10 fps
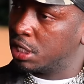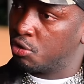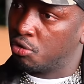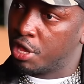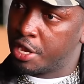
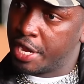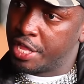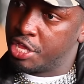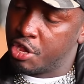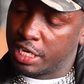ningono
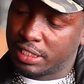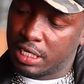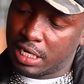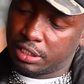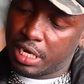yenanyi ya
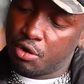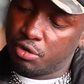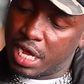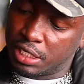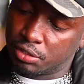single
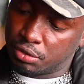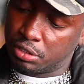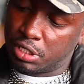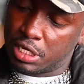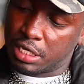shareholders
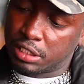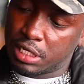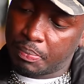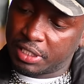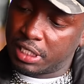ya
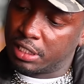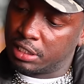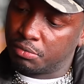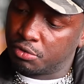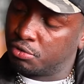single
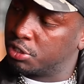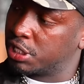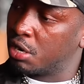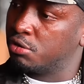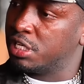percentage mgun
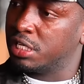shareholder